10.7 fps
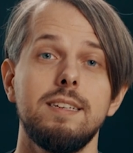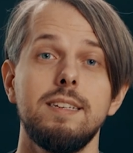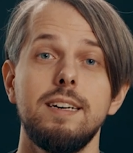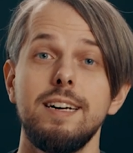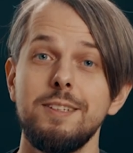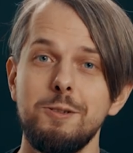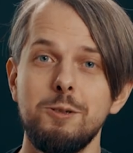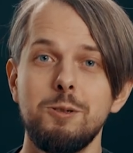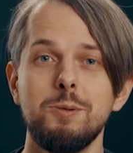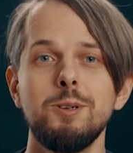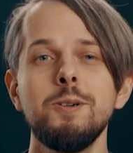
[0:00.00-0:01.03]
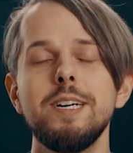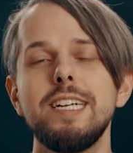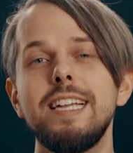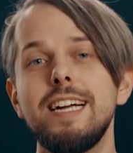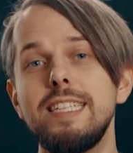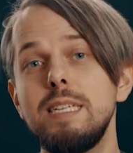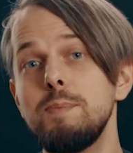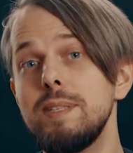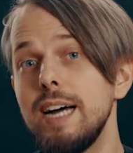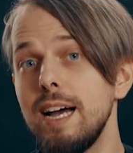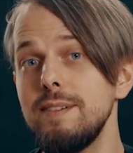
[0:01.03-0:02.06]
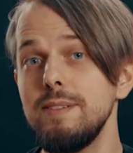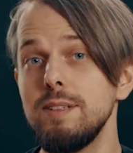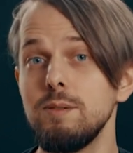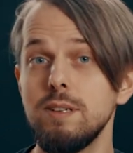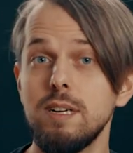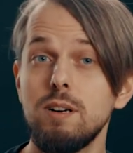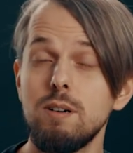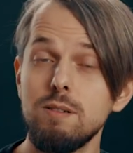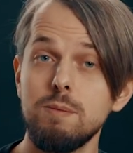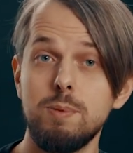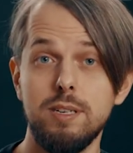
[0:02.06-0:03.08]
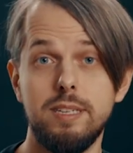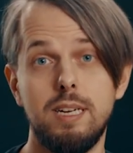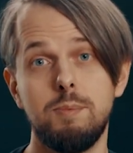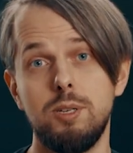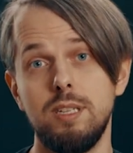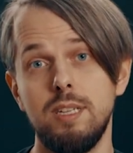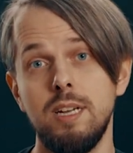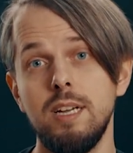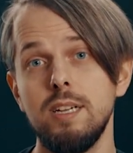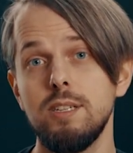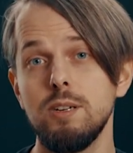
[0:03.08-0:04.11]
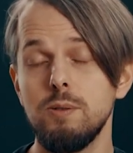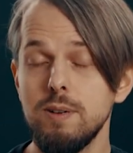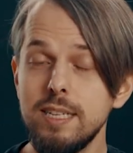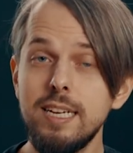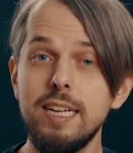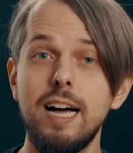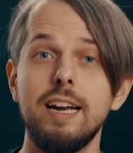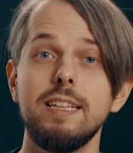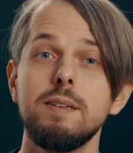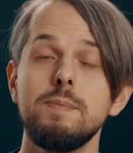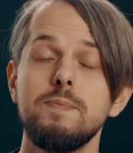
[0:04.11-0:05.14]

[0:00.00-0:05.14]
uh, as usual, I take a deep dive into the color perception. So let's get at it.